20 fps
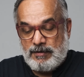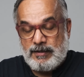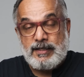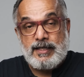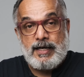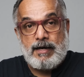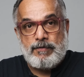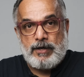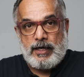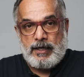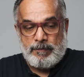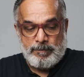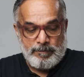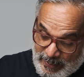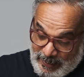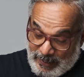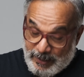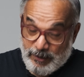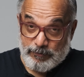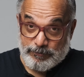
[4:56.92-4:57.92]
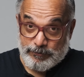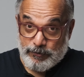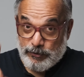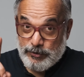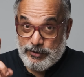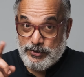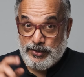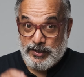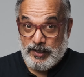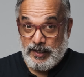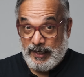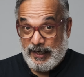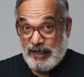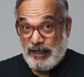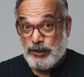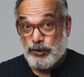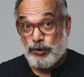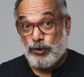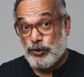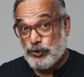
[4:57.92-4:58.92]
cover. And of course,
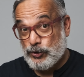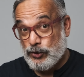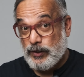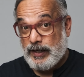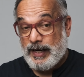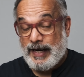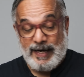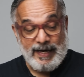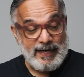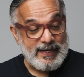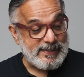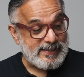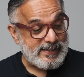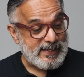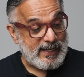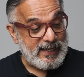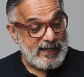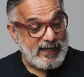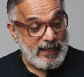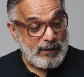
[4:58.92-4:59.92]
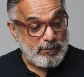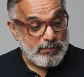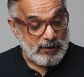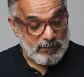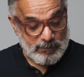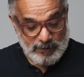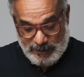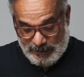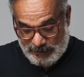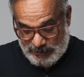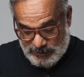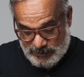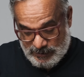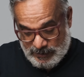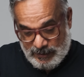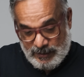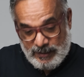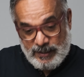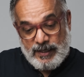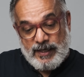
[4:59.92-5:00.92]
it also has lapel
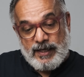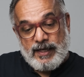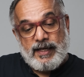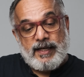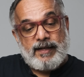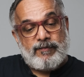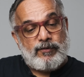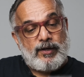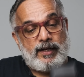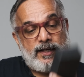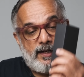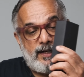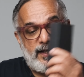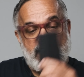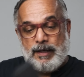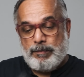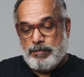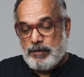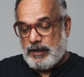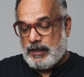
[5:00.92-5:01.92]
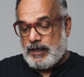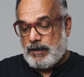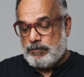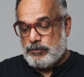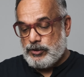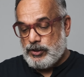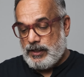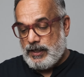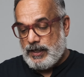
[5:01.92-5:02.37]
mics. Well, lapel comes in